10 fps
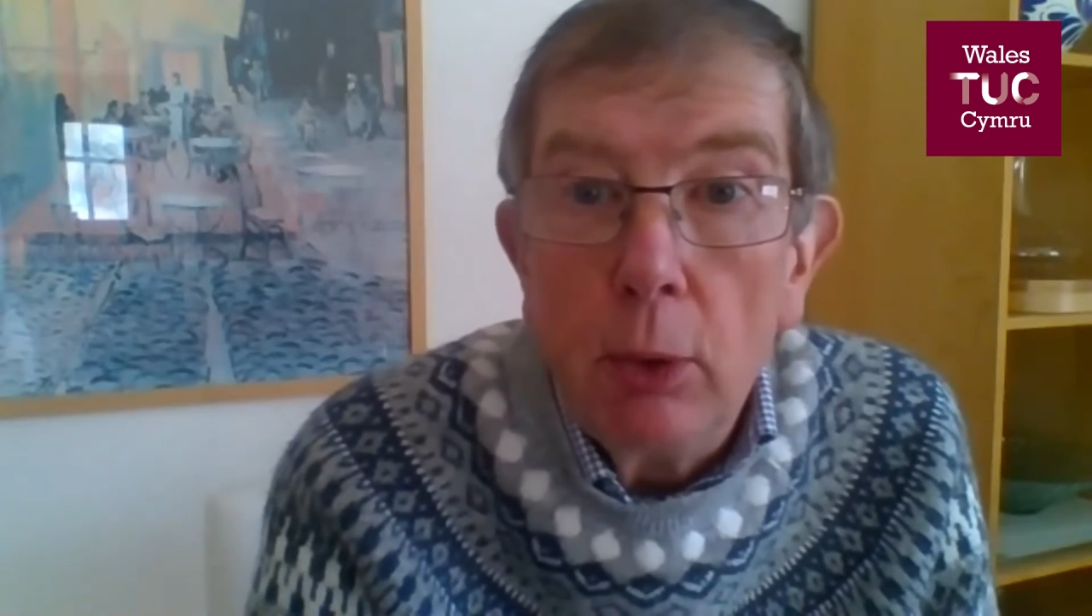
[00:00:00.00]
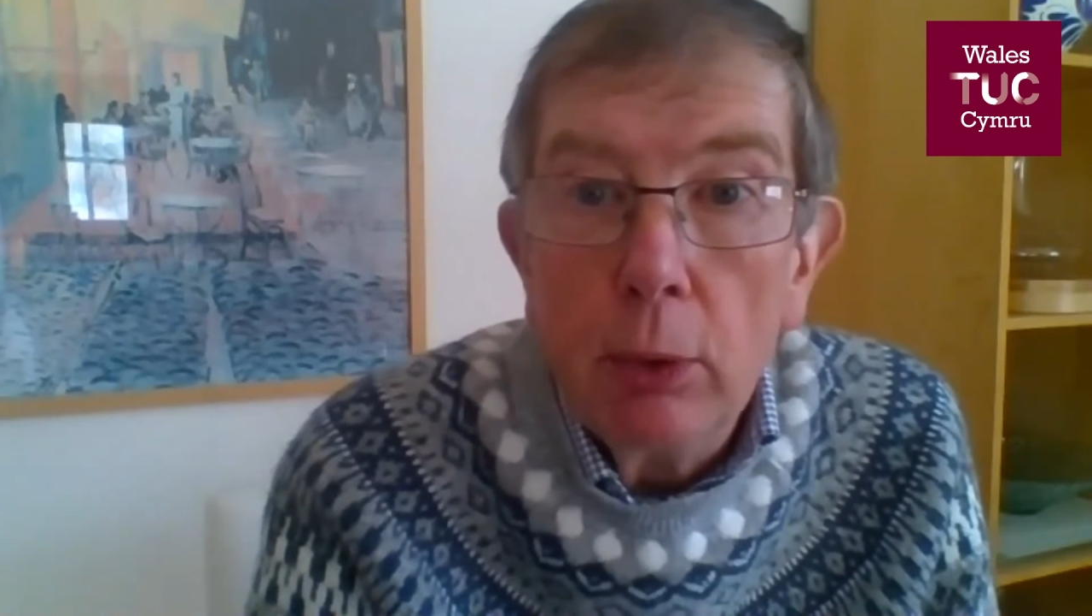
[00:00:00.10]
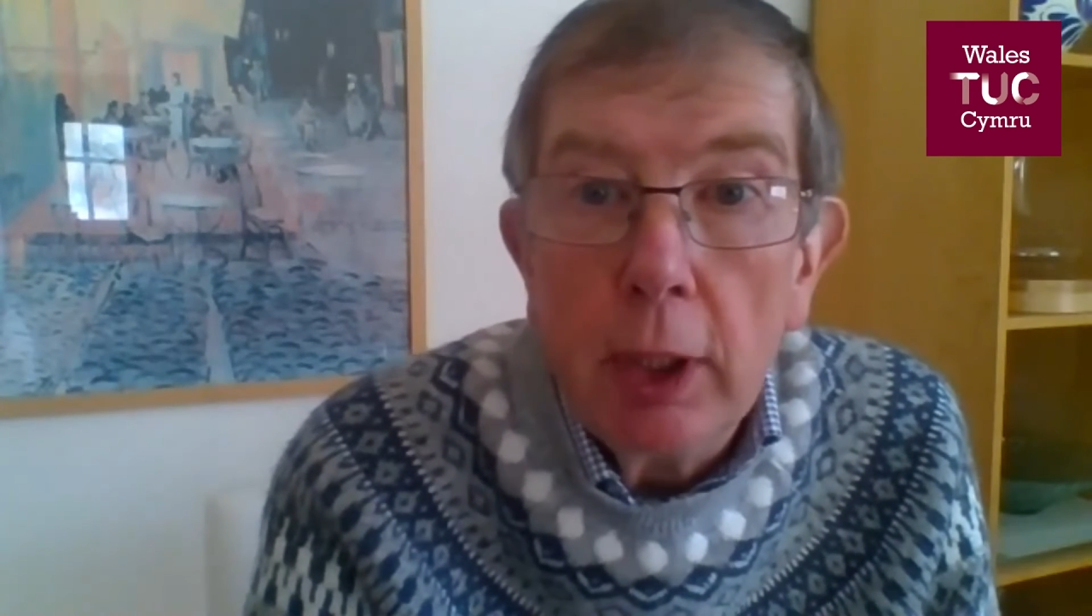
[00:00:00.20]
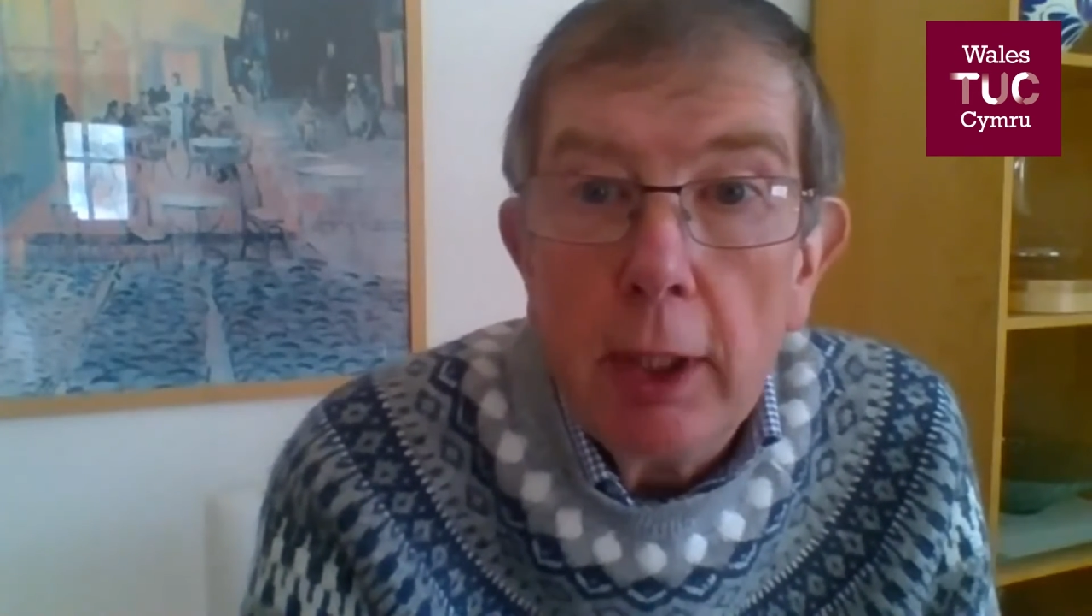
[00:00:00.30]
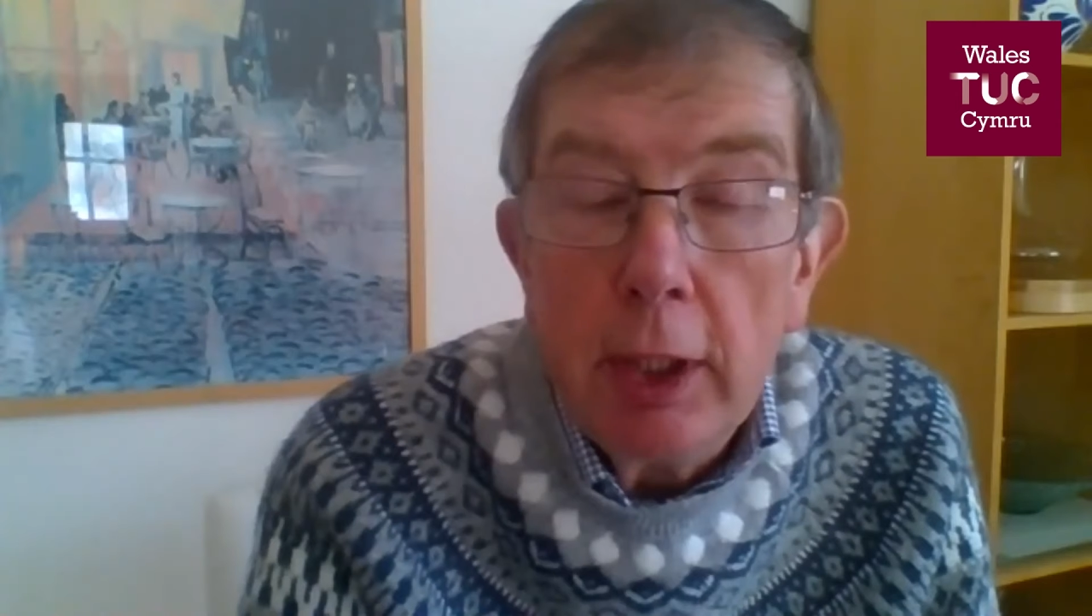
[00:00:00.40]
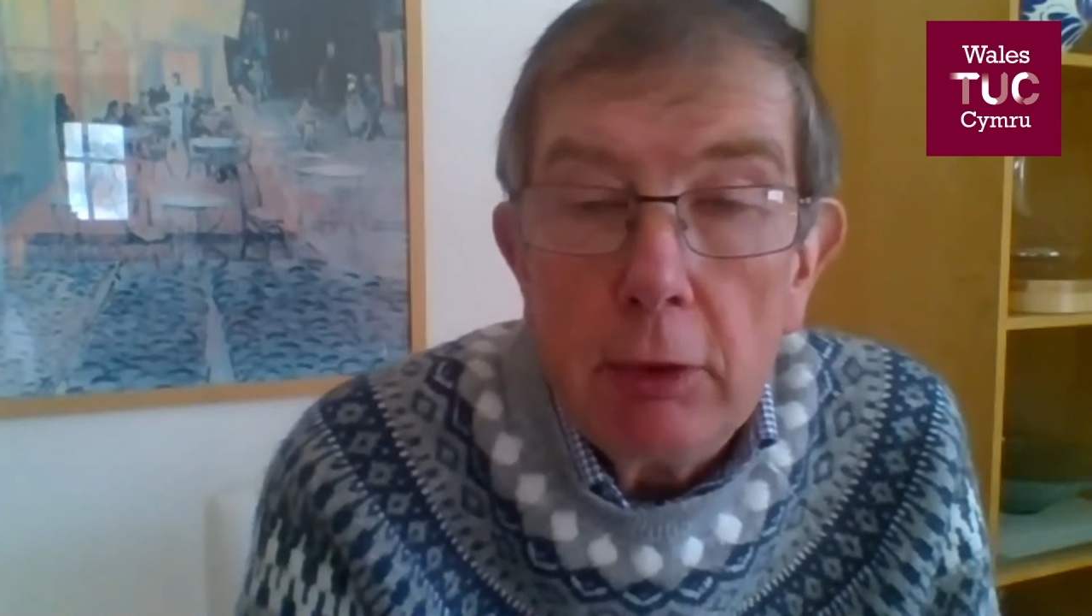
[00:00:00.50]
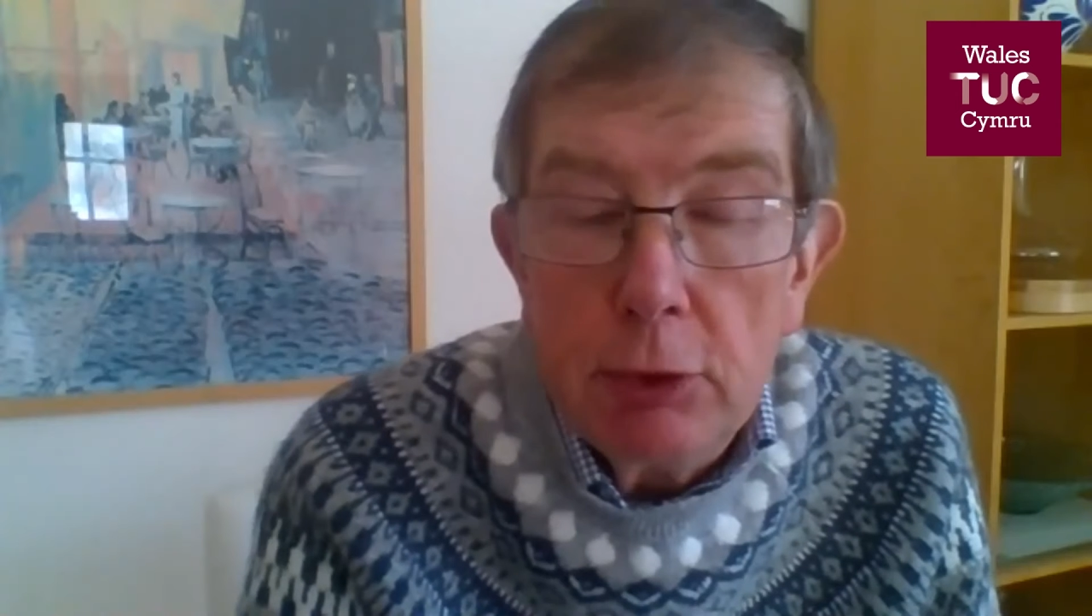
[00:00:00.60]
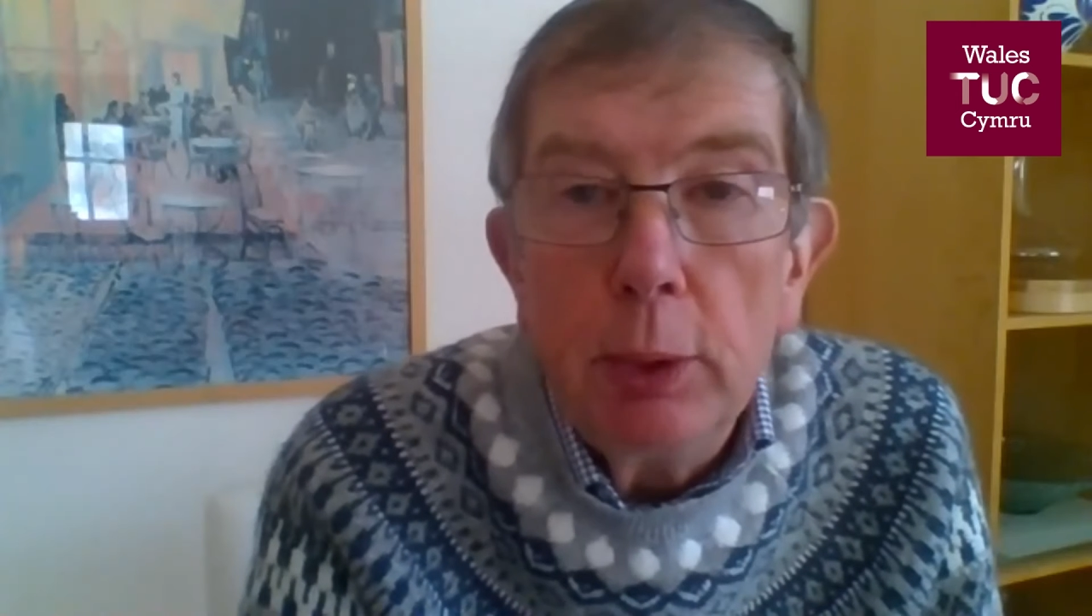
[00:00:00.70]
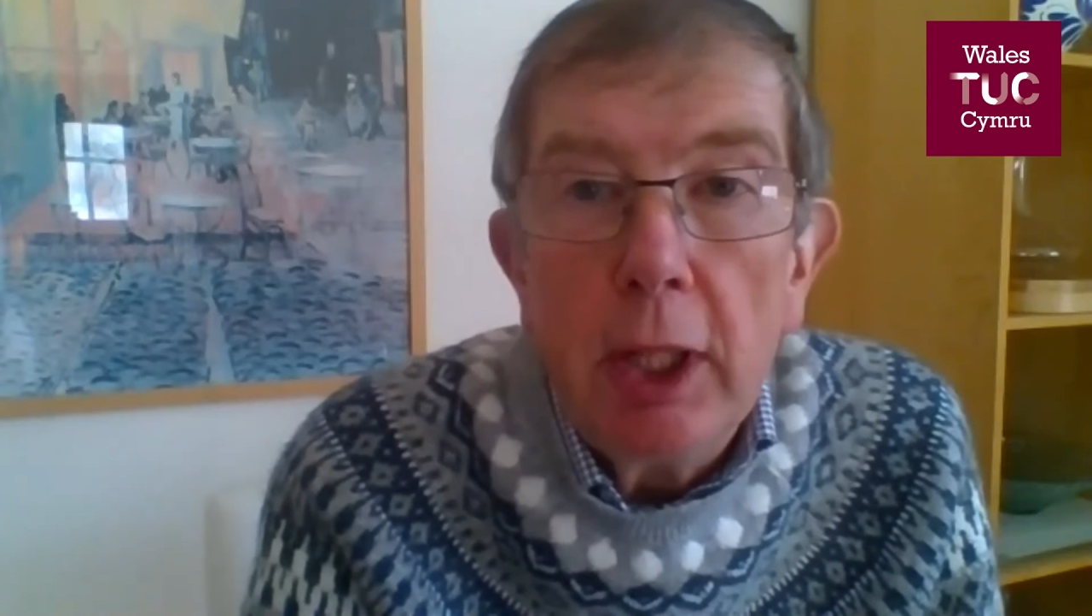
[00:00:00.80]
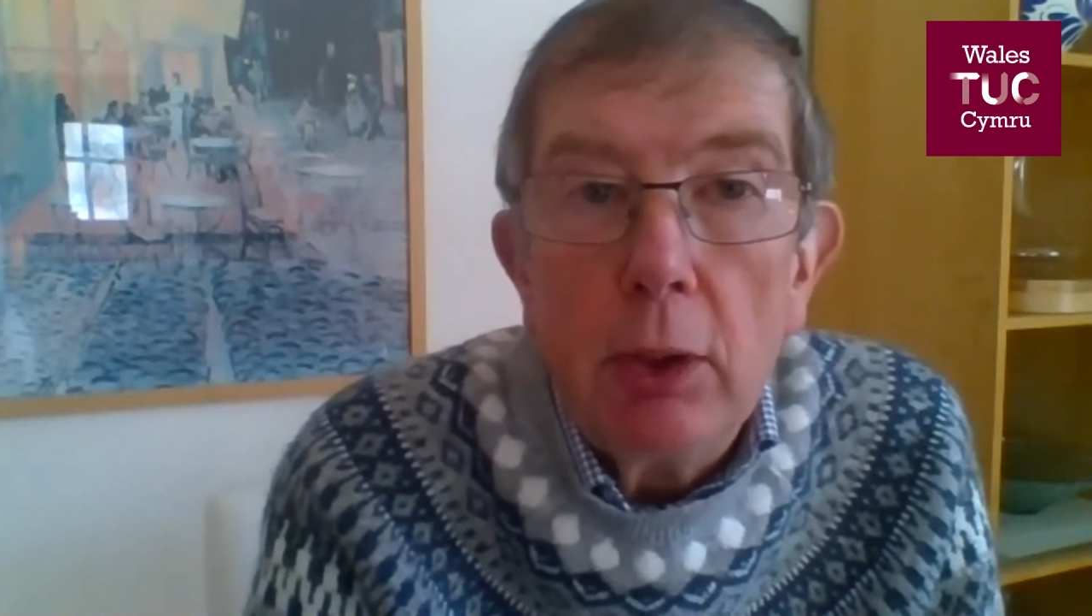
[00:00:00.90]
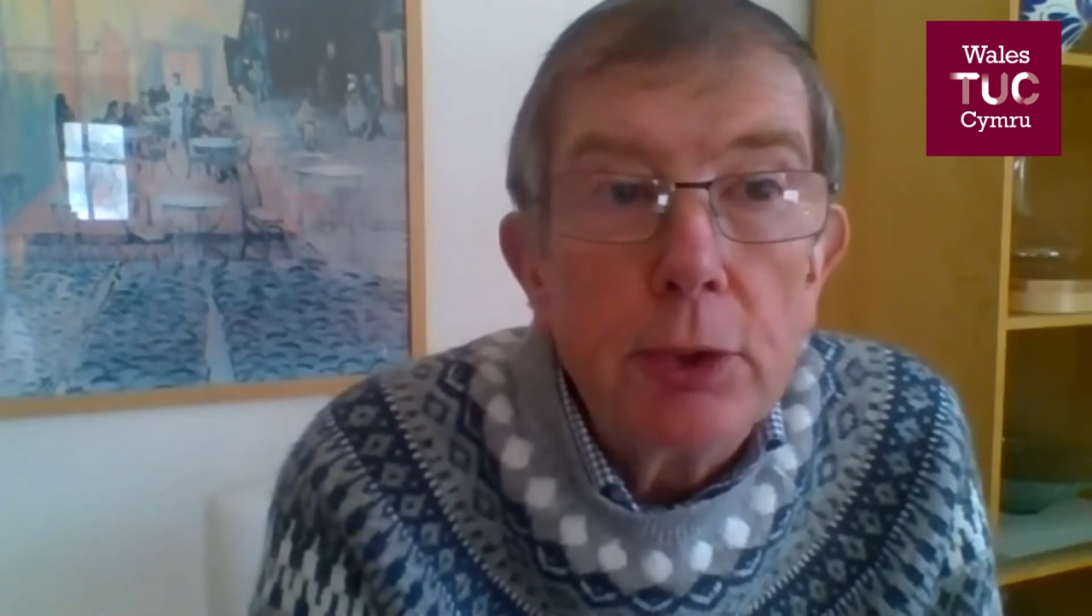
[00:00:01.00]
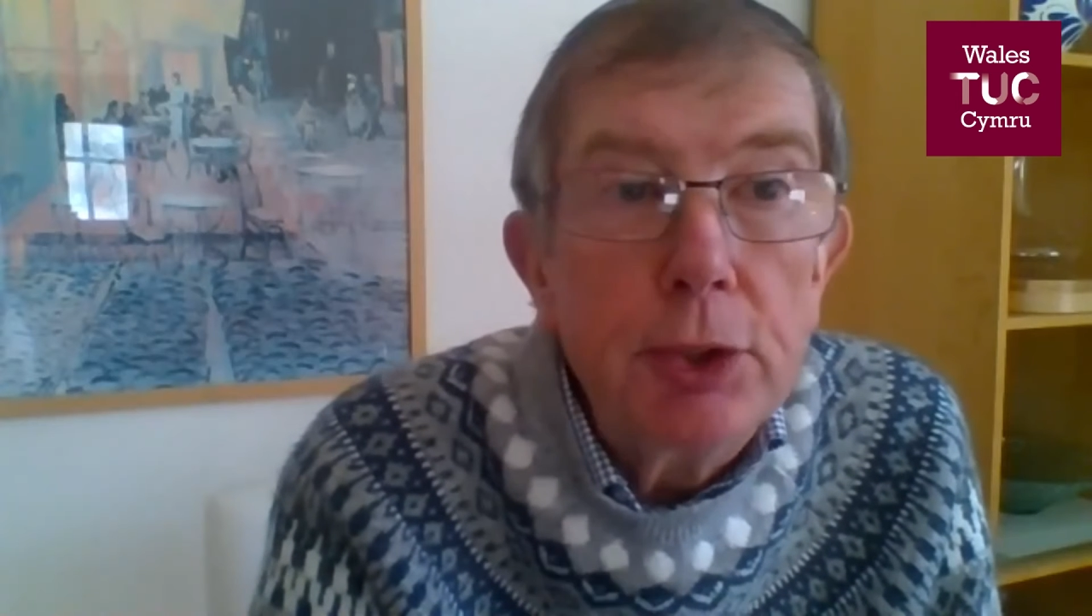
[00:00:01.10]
the toolkit